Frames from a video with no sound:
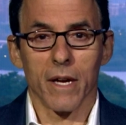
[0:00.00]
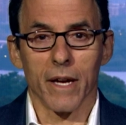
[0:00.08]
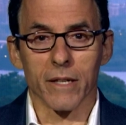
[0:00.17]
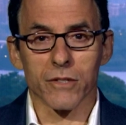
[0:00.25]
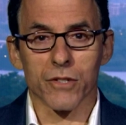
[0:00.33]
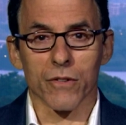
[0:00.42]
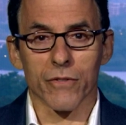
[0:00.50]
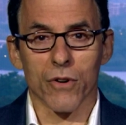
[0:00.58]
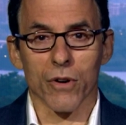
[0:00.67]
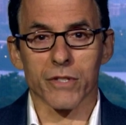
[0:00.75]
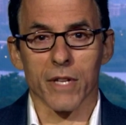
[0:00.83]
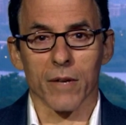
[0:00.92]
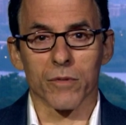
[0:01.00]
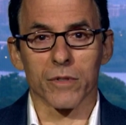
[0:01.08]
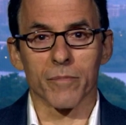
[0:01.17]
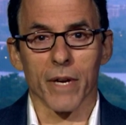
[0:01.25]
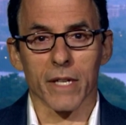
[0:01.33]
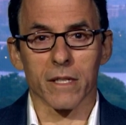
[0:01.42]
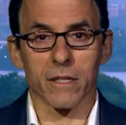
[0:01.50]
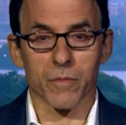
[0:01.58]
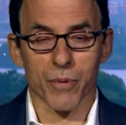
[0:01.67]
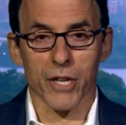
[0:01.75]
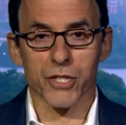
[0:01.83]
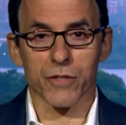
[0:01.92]
And so, of course, that will make the
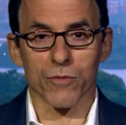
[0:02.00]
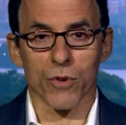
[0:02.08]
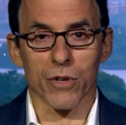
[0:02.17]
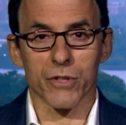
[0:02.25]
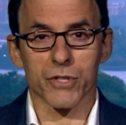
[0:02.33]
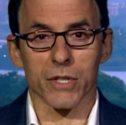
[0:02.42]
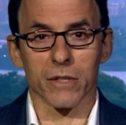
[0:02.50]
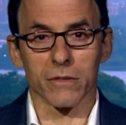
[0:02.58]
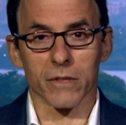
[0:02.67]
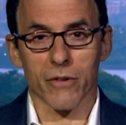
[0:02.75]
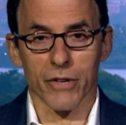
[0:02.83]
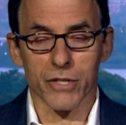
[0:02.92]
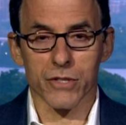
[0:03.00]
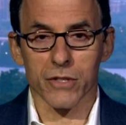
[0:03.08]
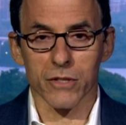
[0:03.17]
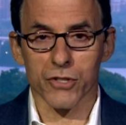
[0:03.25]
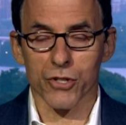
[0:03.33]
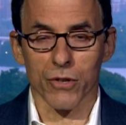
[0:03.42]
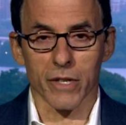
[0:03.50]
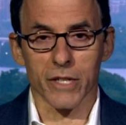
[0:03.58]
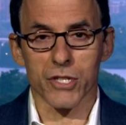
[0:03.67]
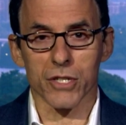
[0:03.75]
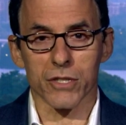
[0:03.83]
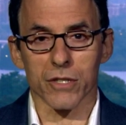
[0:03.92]
depression worse. It'll increase
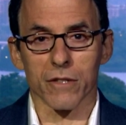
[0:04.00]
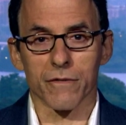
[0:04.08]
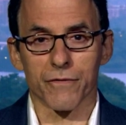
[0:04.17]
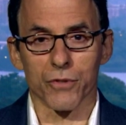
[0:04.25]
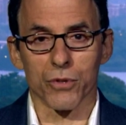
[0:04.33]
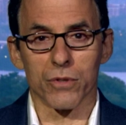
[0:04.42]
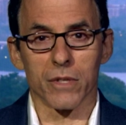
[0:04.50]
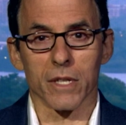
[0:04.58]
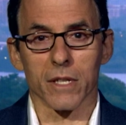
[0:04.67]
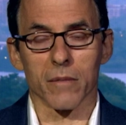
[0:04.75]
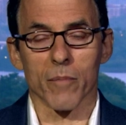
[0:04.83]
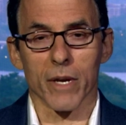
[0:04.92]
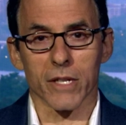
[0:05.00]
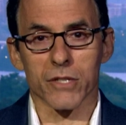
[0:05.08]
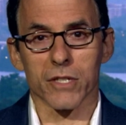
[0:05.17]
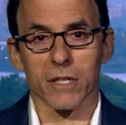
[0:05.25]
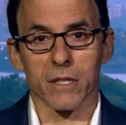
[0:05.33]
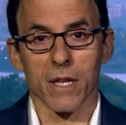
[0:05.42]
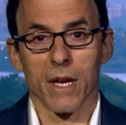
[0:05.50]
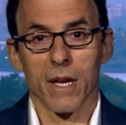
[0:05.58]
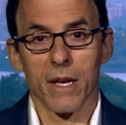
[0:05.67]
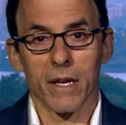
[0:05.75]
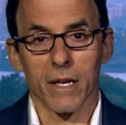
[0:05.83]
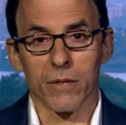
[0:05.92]
shortages of food and medicine.
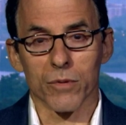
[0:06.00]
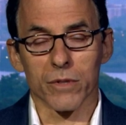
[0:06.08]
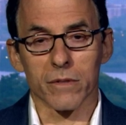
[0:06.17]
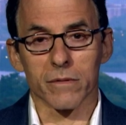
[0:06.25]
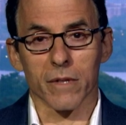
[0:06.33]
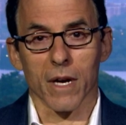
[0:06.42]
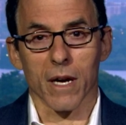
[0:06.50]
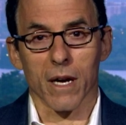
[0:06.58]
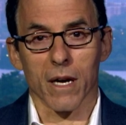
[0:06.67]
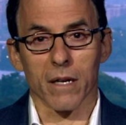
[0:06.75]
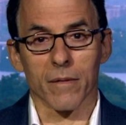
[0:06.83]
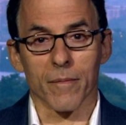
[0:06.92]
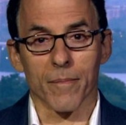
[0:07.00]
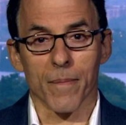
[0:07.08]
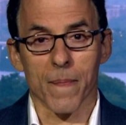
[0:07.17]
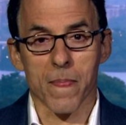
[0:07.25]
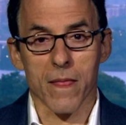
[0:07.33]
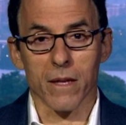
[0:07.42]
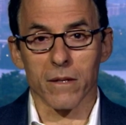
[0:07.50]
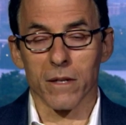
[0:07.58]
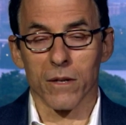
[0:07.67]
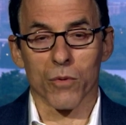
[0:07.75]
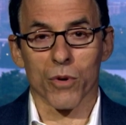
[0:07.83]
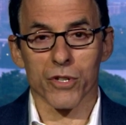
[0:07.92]
It will,
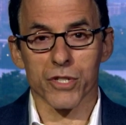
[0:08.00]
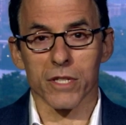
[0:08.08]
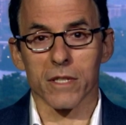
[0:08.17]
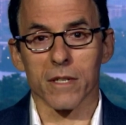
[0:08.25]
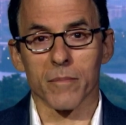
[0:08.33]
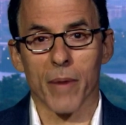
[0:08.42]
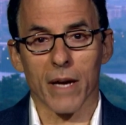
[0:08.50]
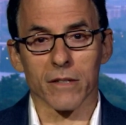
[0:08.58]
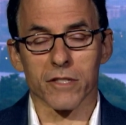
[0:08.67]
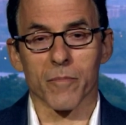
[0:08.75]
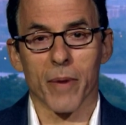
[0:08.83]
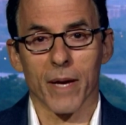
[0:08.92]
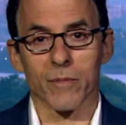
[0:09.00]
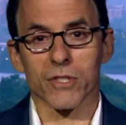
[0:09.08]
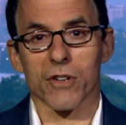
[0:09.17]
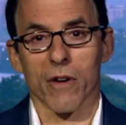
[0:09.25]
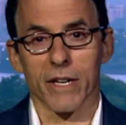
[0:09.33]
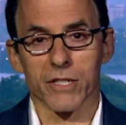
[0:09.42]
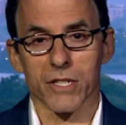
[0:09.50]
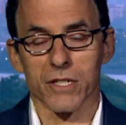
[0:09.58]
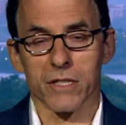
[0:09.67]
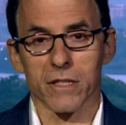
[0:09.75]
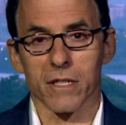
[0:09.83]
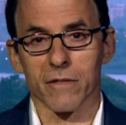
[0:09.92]
worsen the balance of payments
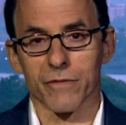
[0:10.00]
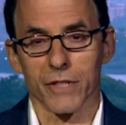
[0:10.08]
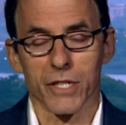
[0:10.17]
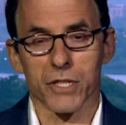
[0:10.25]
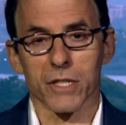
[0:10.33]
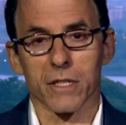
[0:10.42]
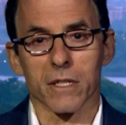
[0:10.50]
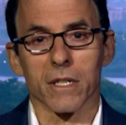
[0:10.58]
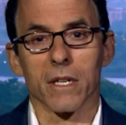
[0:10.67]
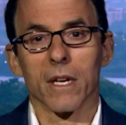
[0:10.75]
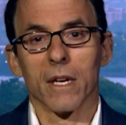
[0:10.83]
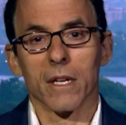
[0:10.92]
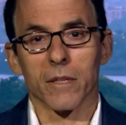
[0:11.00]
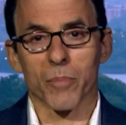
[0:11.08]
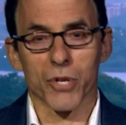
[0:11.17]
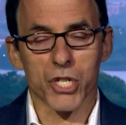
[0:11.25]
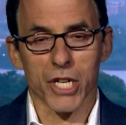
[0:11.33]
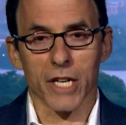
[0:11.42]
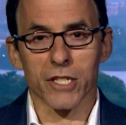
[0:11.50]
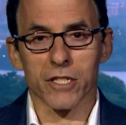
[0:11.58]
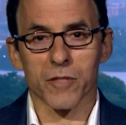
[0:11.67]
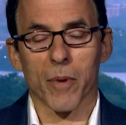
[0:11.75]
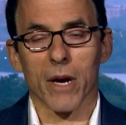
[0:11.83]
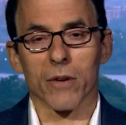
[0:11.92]
crisis and the inflation
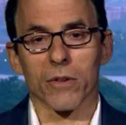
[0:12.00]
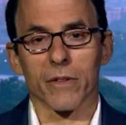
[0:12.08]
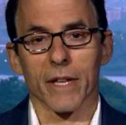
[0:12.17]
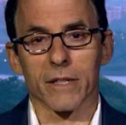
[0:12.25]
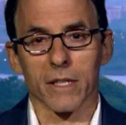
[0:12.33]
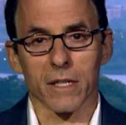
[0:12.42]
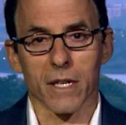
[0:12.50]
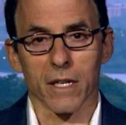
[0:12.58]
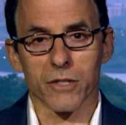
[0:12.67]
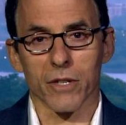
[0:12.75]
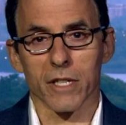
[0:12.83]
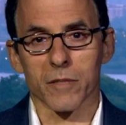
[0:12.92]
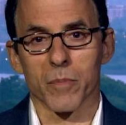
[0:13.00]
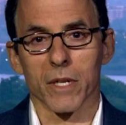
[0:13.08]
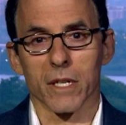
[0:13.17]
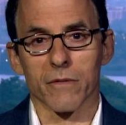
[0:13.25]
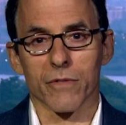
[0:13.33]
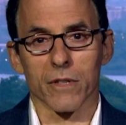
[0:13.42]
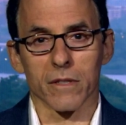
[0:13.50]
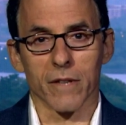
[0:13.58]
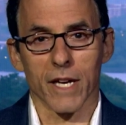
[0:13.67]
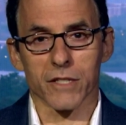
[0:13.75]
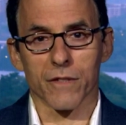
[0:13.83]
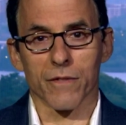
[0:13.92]
depreciation spiral that the country has been in for the
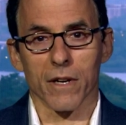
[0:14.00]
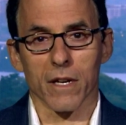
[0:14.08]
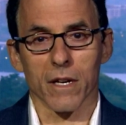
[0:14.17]
last